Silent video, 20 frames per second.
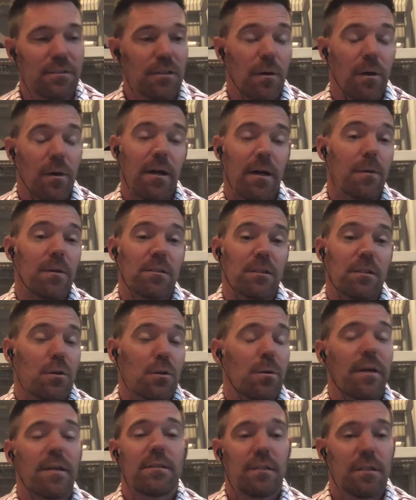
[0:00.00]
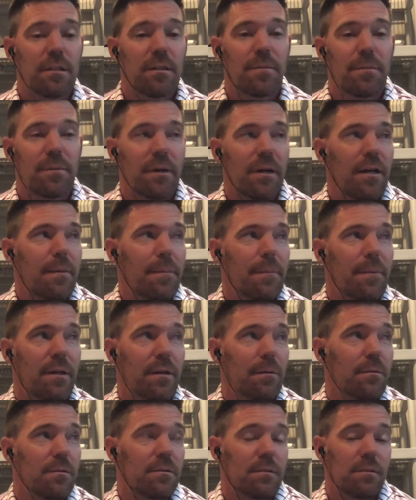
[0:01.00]
So it was a crazy good break, but
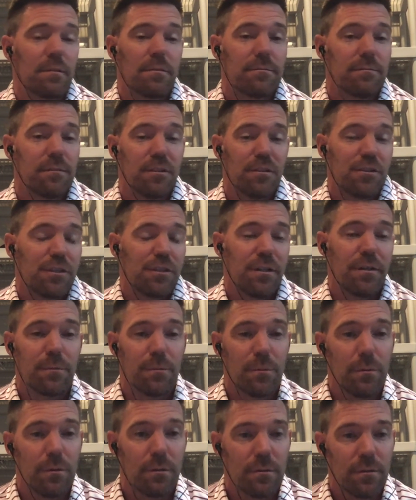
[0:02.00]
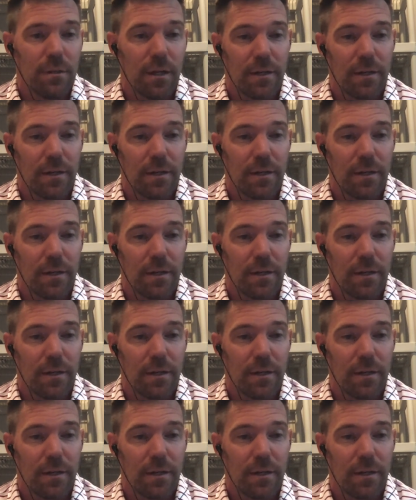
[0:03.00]
it was the legit rule.